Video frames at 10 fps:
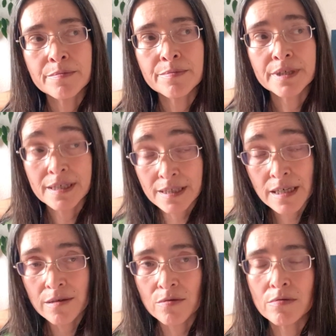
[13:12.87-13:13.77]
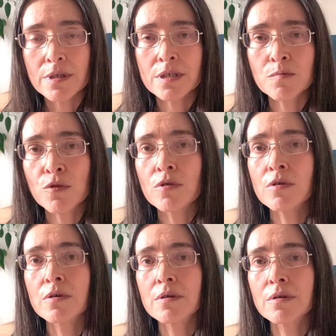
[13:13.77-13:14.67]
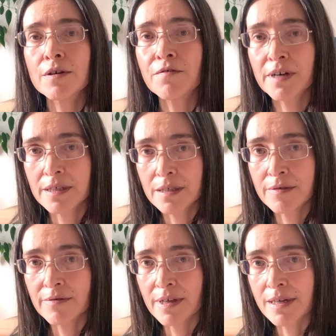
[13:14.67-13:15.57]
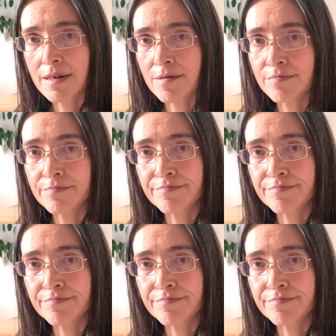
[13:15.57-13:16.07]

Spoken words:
But I tell you, it's more effective than,